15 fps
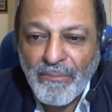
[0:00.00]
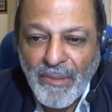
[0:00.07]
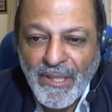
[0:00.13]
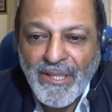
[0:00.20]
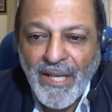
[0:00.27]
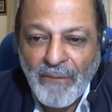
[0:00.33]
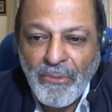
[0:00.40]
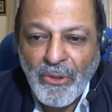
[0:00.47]

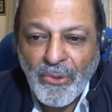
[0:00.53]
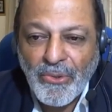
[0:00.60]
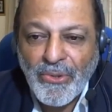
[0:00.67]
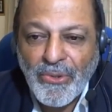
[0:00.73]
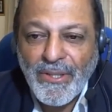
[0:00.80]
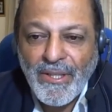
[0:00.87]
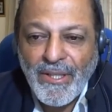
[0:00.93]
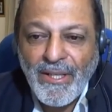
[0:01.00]
Please unmute.
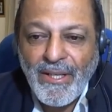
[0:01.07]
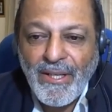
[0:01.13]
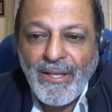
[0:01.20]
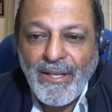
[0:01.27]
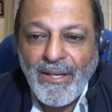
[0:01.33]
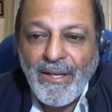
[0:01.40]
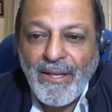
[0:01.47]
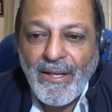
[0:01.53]

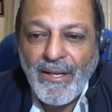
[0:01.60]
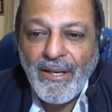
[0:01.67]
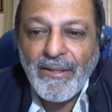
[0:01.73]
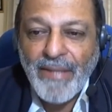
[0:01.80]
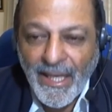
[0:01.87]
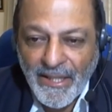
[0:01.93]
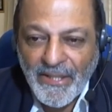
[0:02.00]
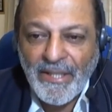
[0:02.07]

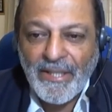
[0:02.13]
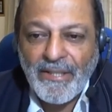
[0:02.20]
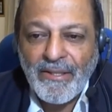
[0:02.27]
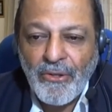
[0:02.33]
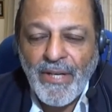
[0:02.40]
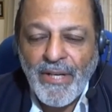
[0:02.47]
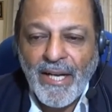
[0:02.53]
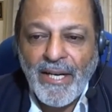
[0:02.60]
That's it.
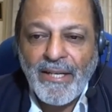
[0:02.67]
You've done it.